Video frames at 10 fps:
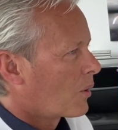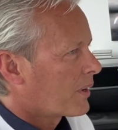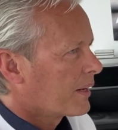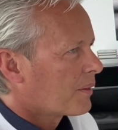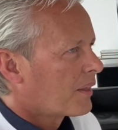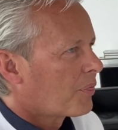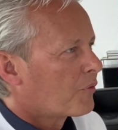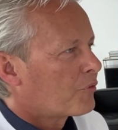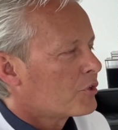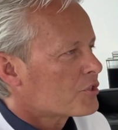Okay, I think the
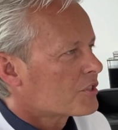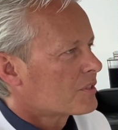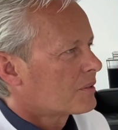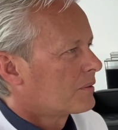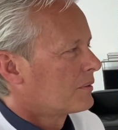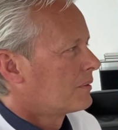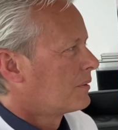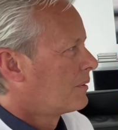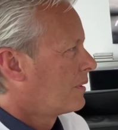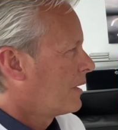first
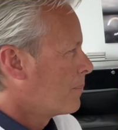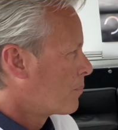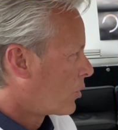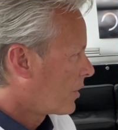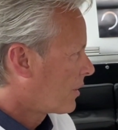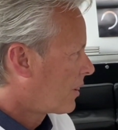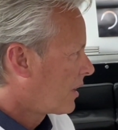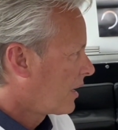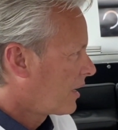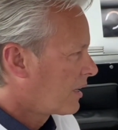important
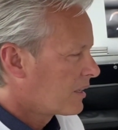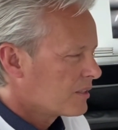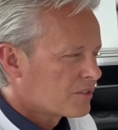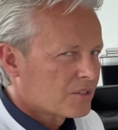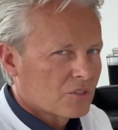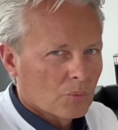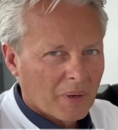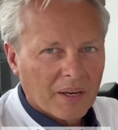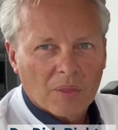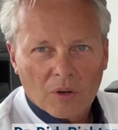thing is to
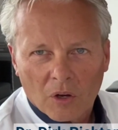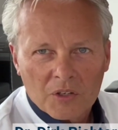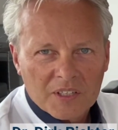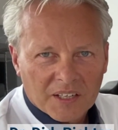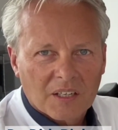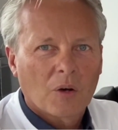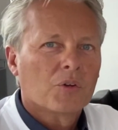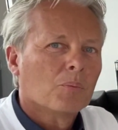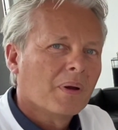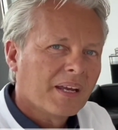make the contact, how you
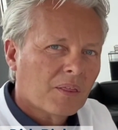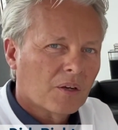make the